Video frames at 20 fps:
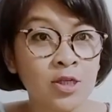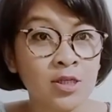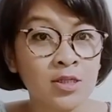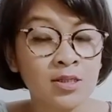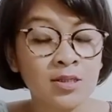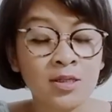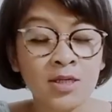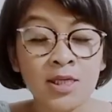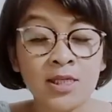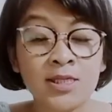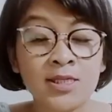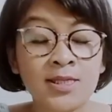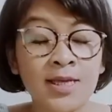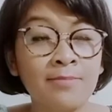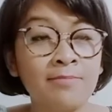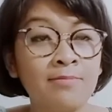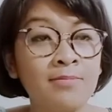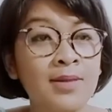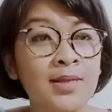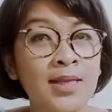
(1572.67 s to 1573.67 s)
It's
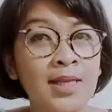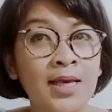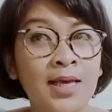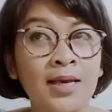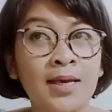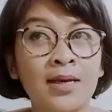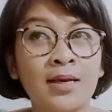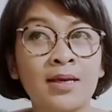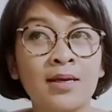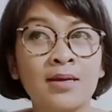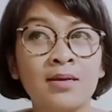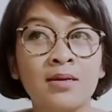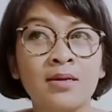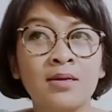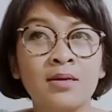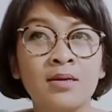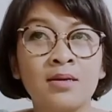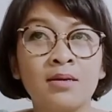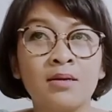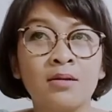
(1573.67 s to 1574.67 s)
something
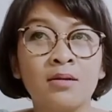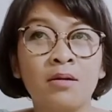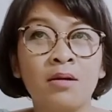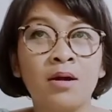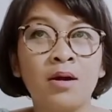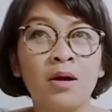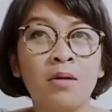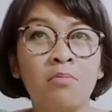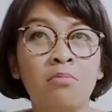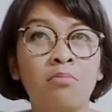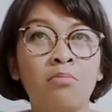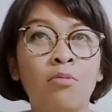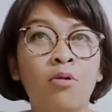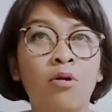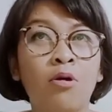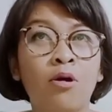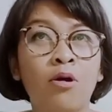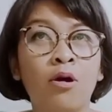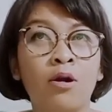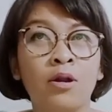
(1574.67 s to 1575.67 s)

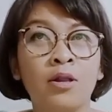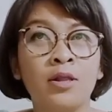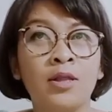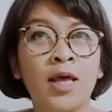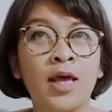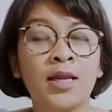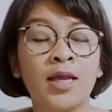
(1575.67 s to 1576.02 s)
more than